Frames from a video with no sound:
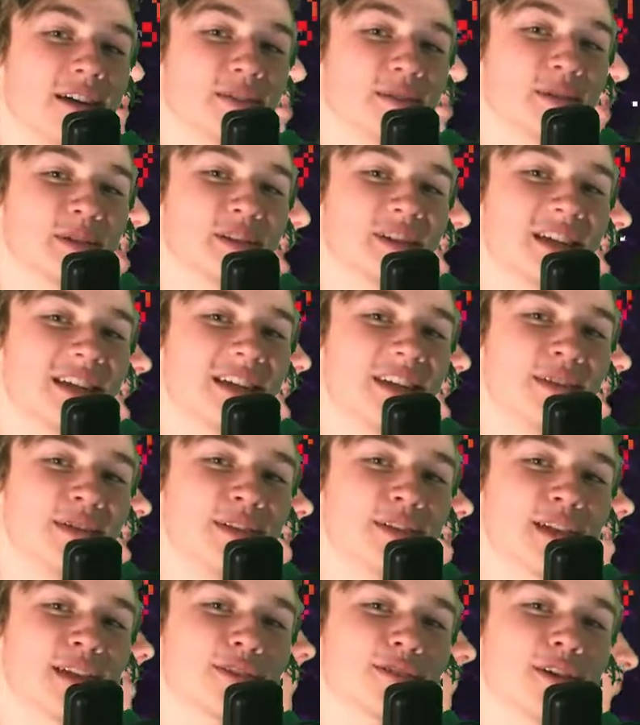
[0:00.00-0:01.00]

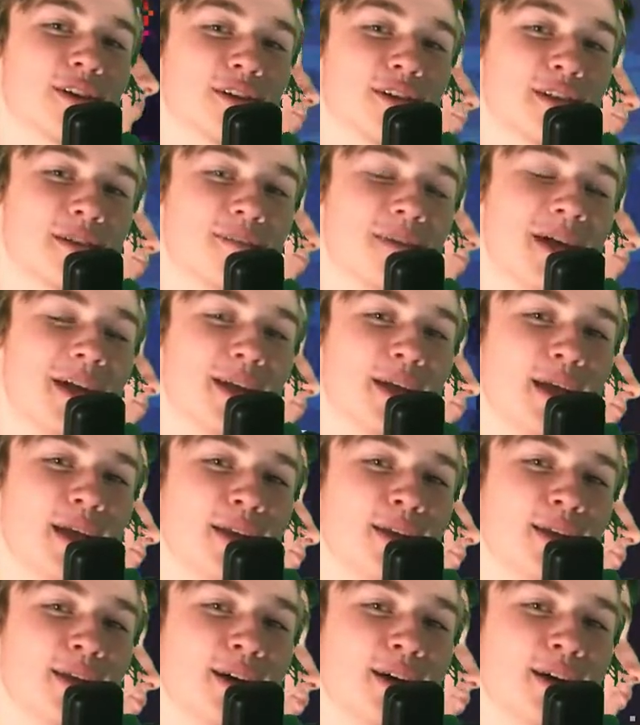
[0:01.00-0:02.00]
Twitch.tv/Rockinthemic
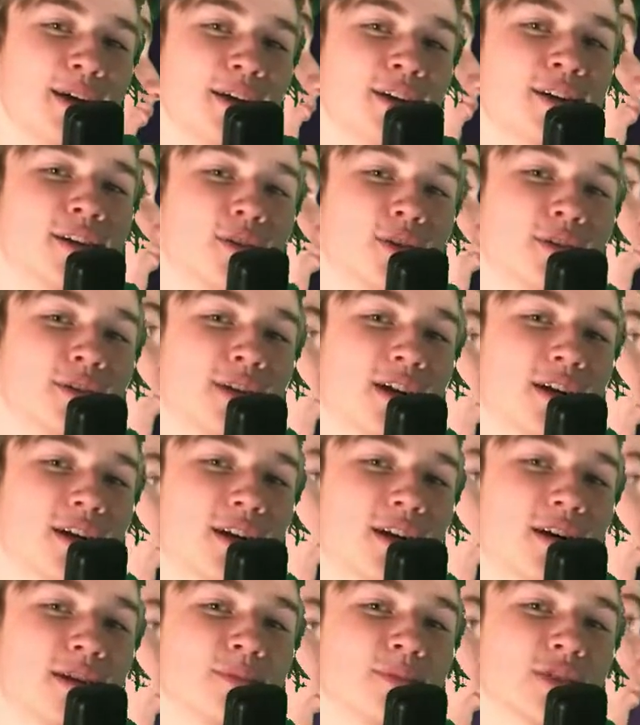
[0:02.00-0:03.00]
and
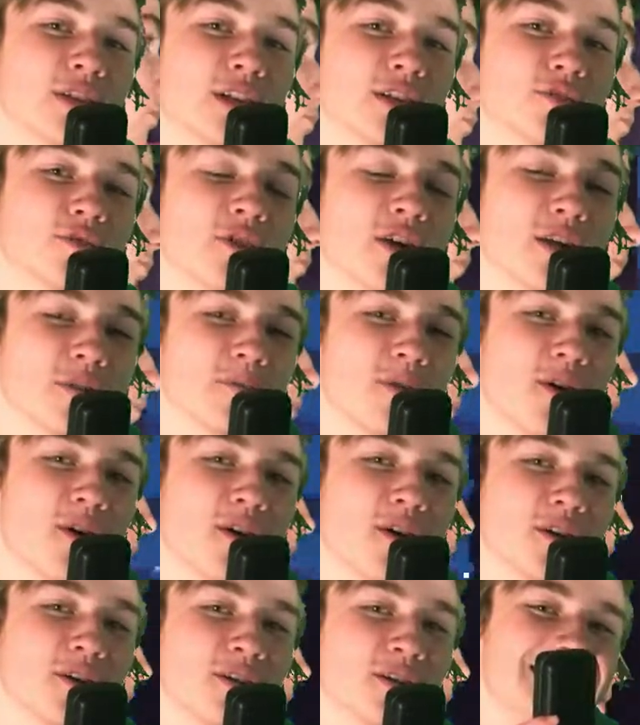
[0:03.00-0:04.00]

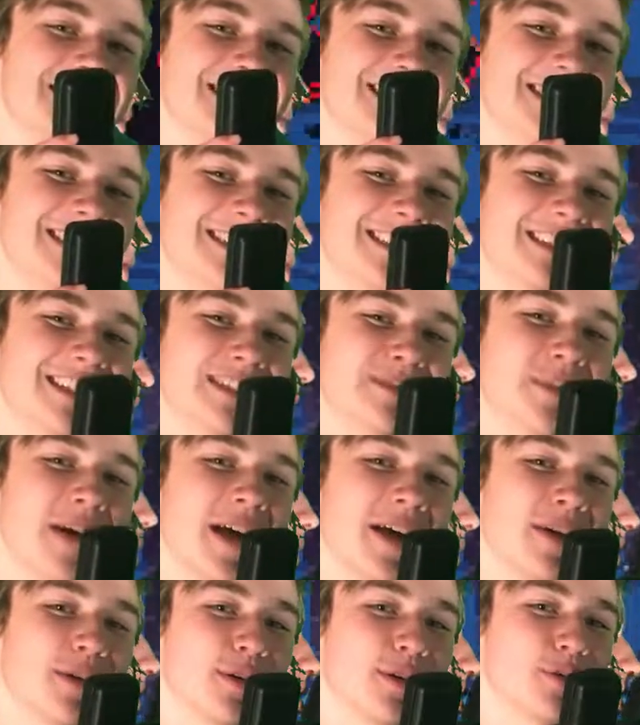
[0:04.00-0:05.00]
Twitter.com/RockPog.
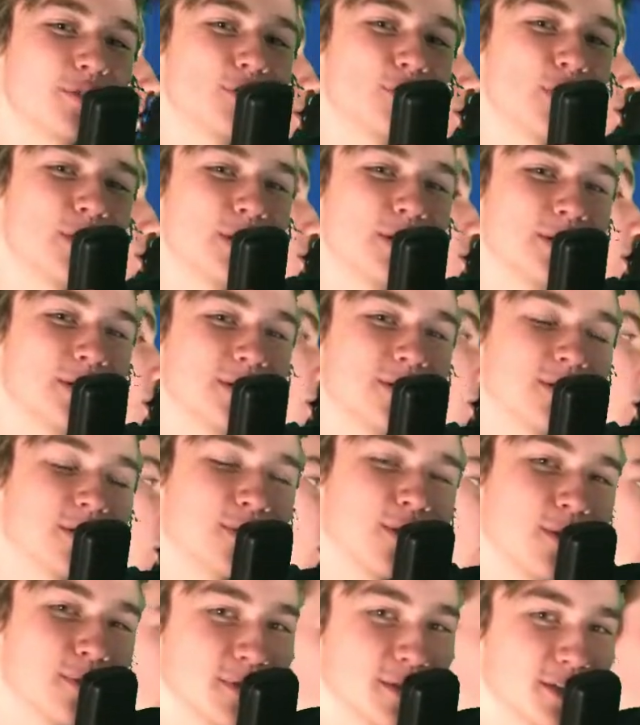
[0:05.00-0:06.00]
Smile, go join the
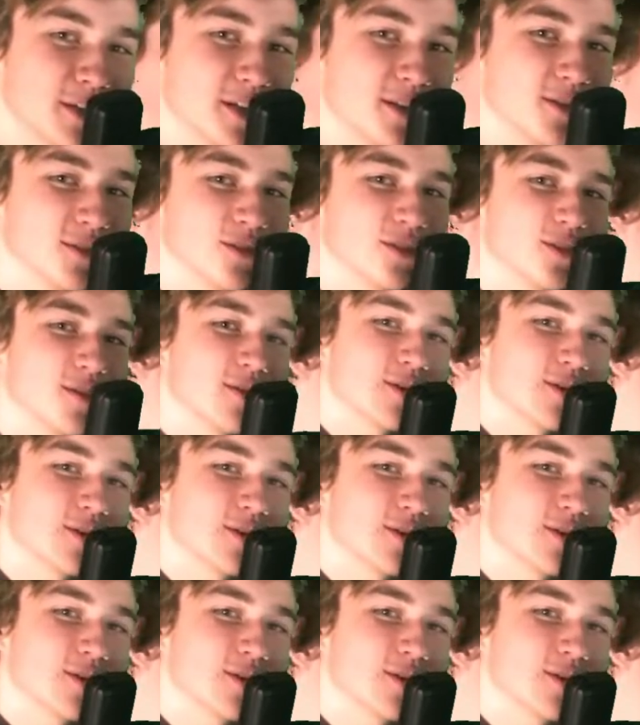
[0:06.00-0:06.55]
Global Stingers.